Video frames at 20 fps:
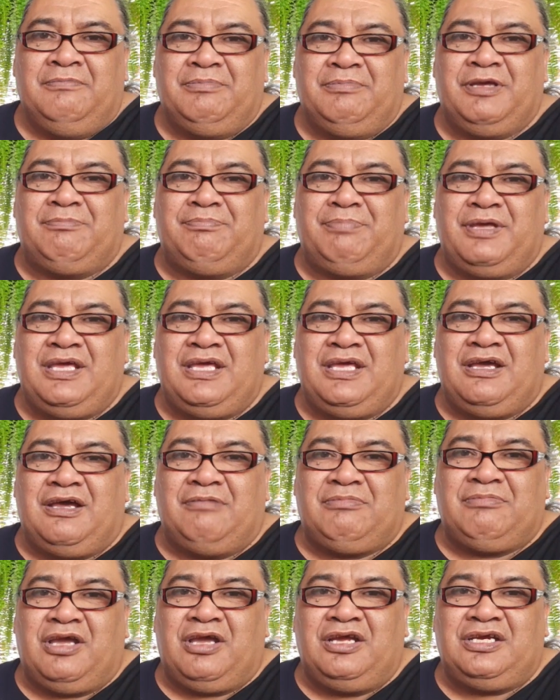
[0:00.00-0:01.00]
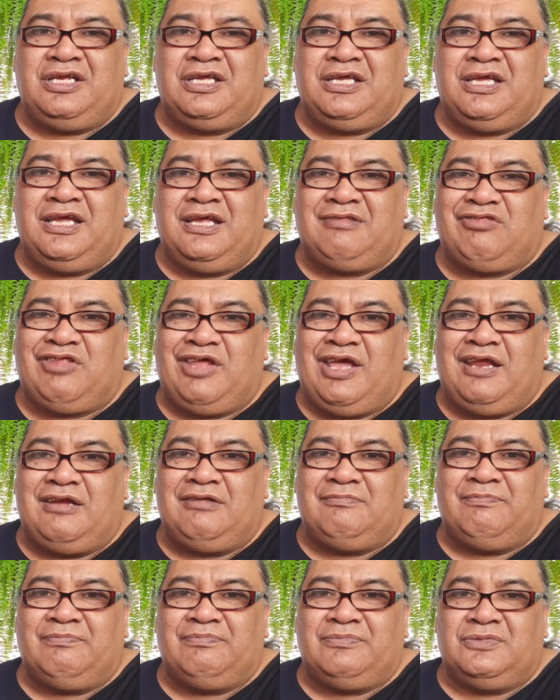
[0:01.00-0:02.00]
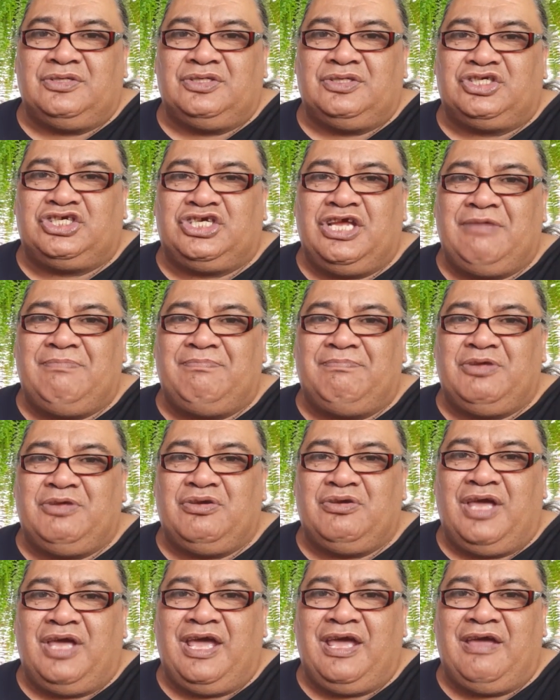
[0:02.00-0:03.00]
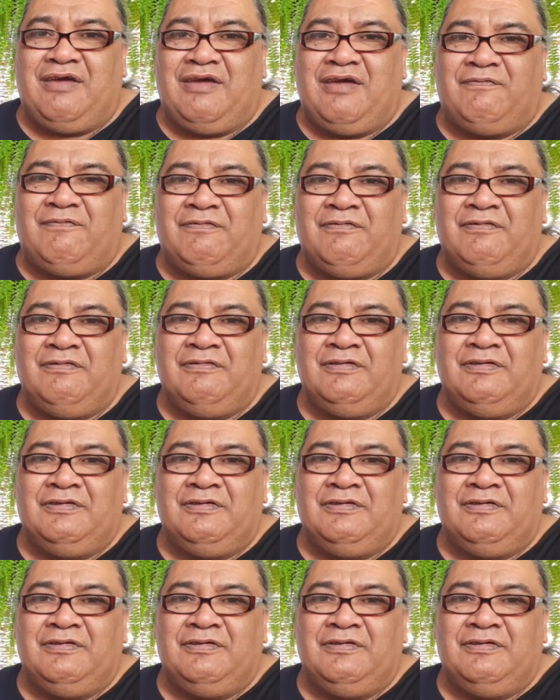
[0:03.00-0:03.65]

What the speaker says: Big B, I'm going to get that sheep you have.